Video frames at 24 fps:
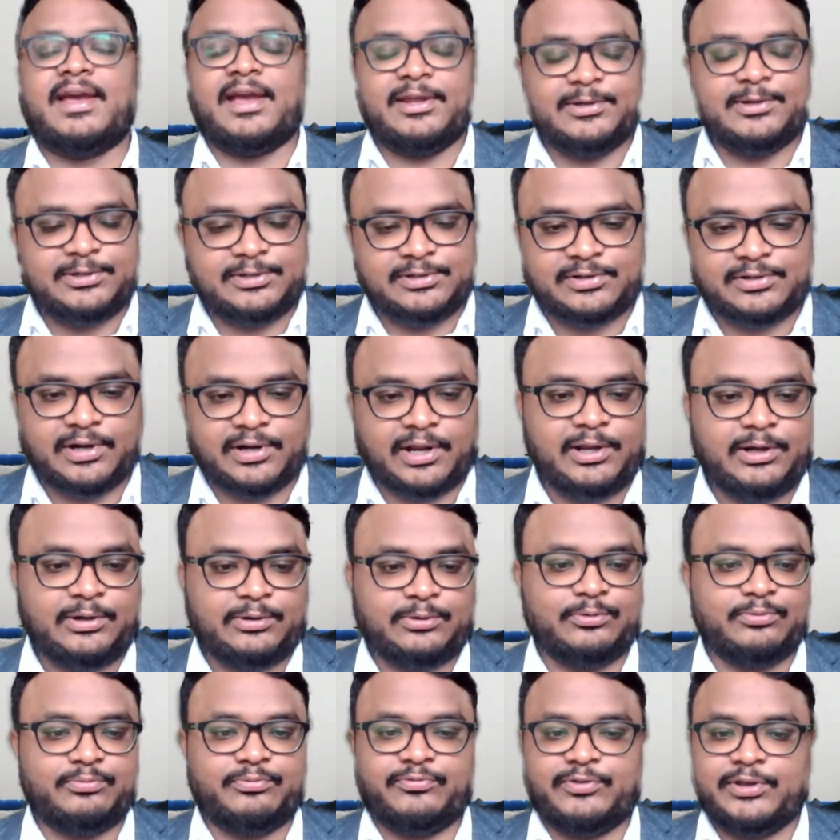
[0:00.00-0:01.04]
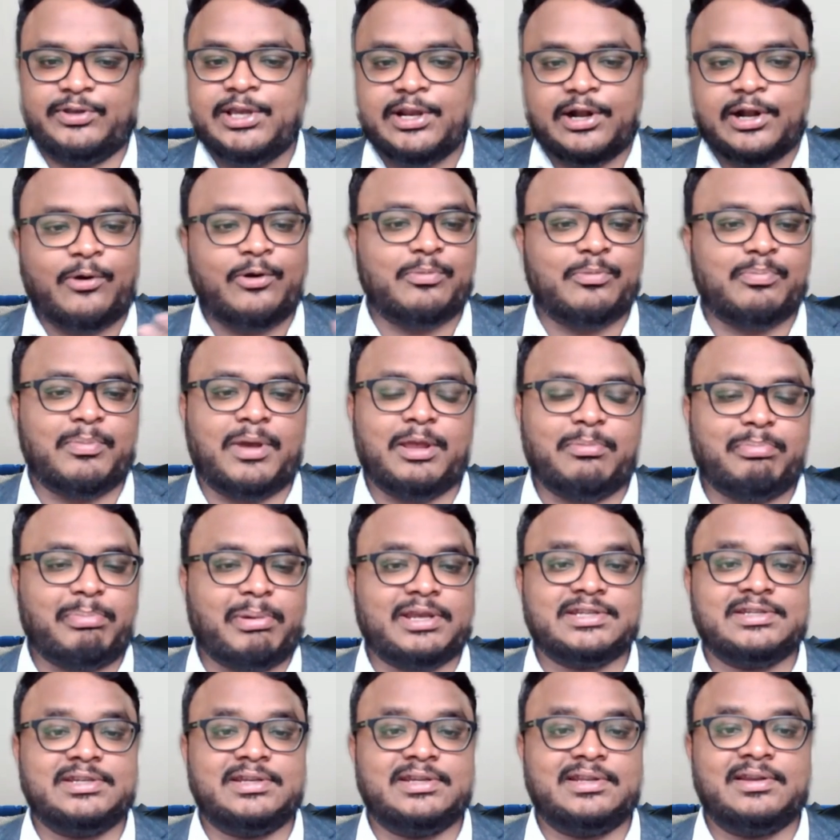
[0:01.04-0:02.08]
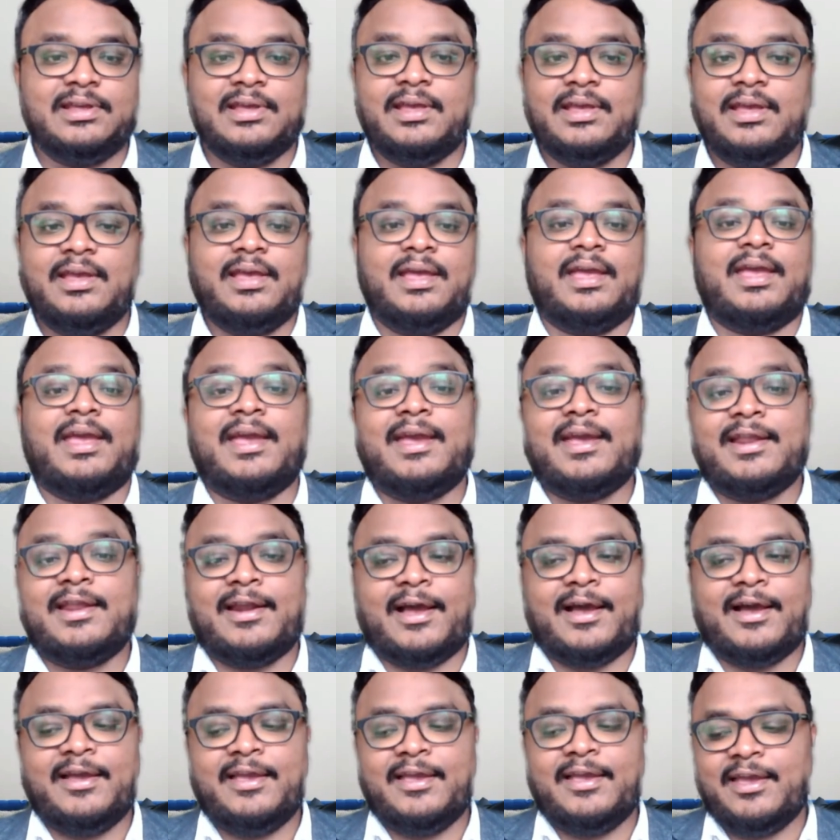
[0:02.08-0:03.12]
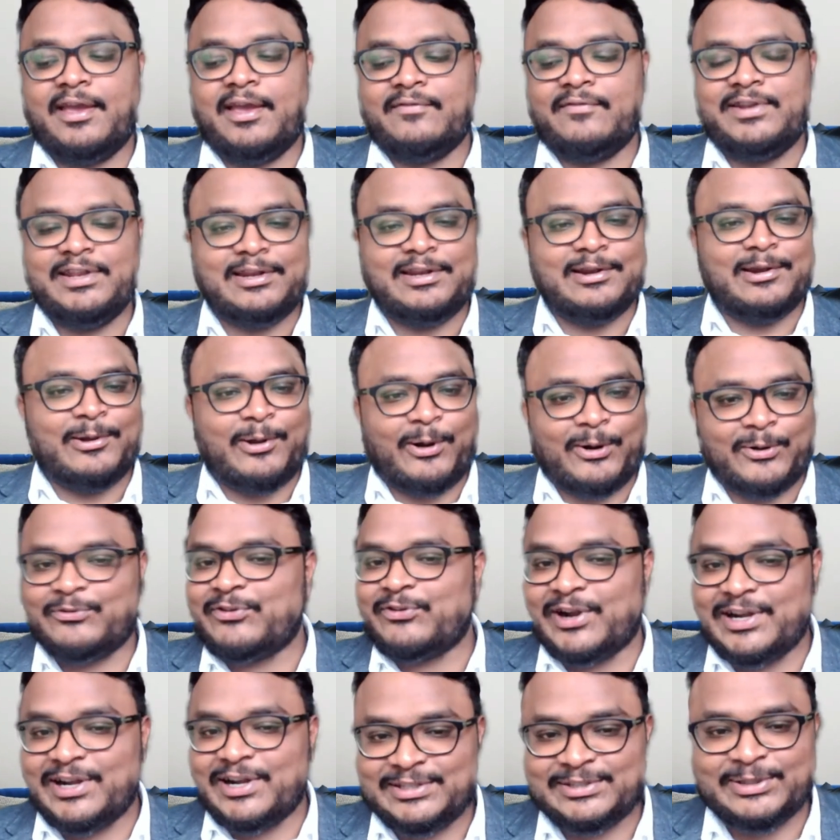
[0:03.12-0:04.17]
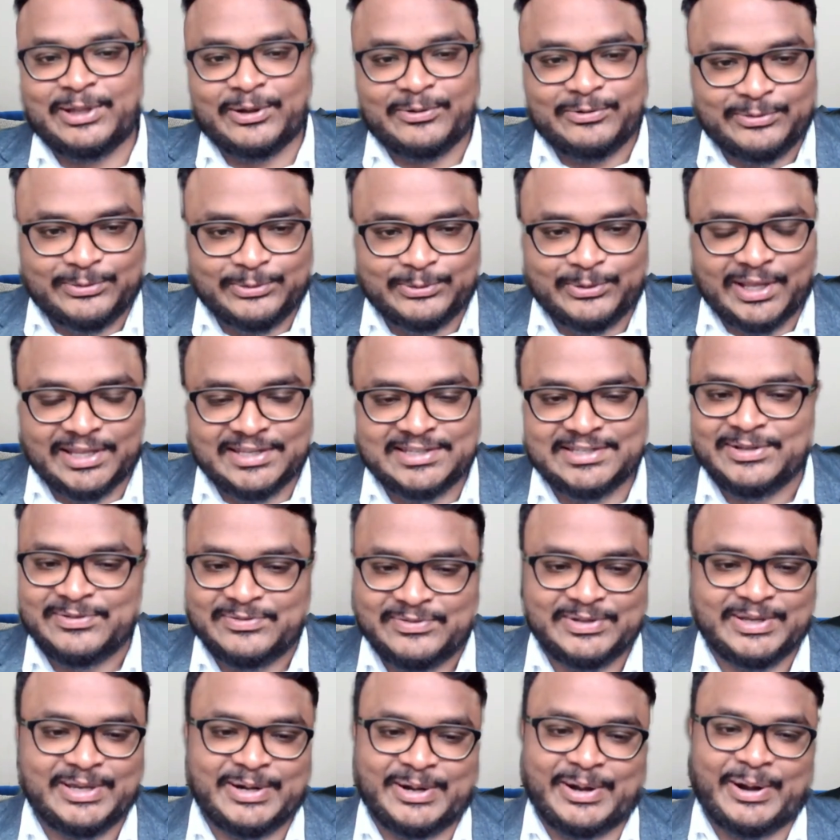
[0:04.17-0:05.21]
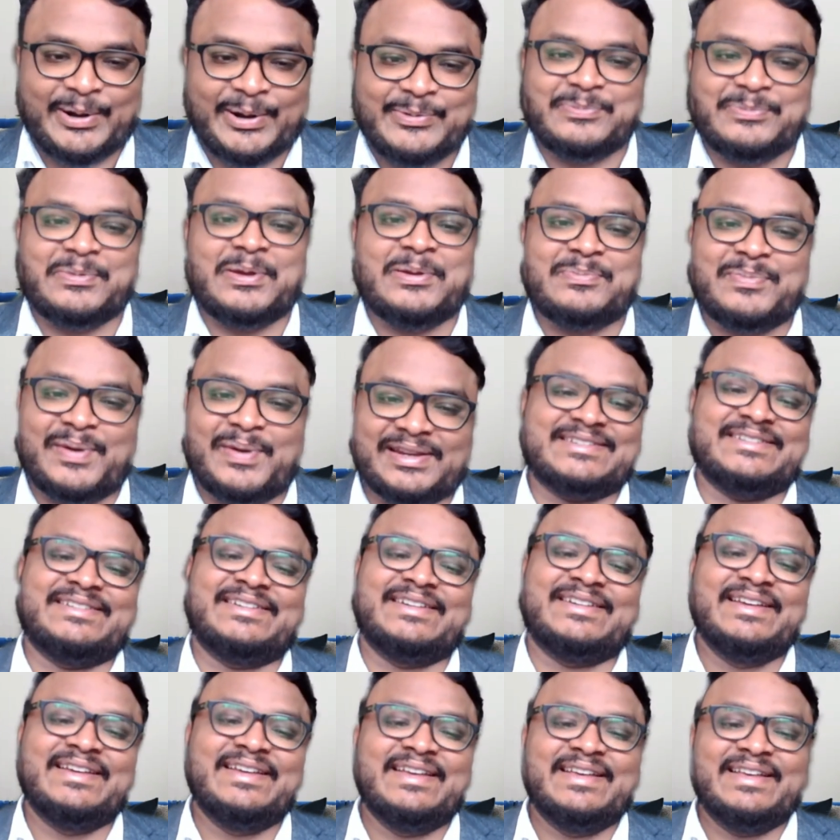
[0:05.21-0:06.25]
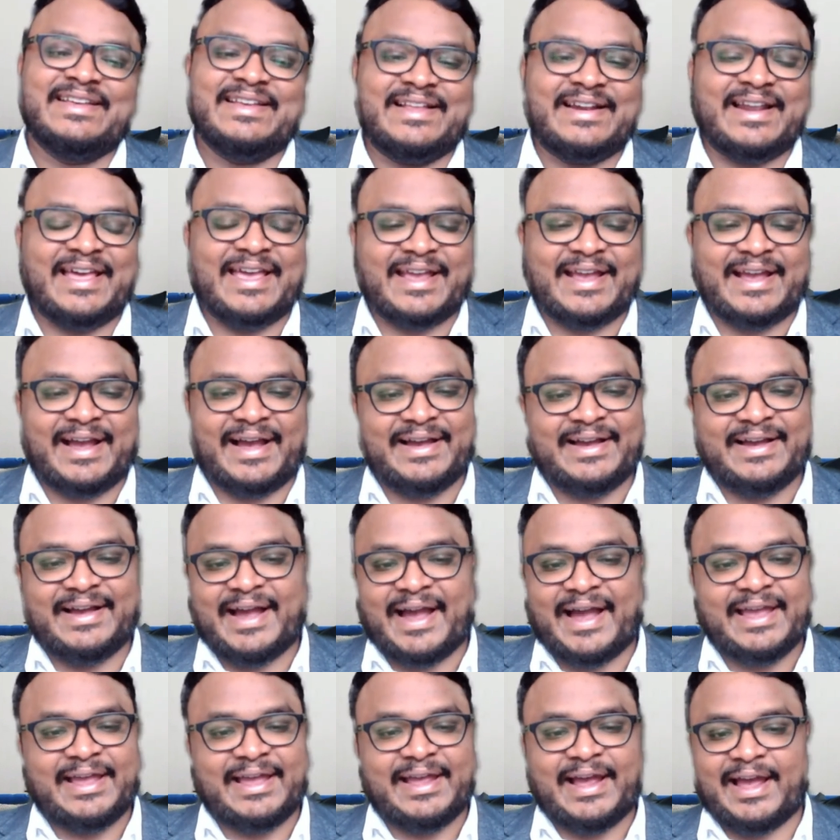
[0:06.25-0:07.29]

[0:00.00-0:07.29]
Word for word: I tried to figure out my passion, and I have did a lot of funny stuff to actually figure out my passion. Like uh, I,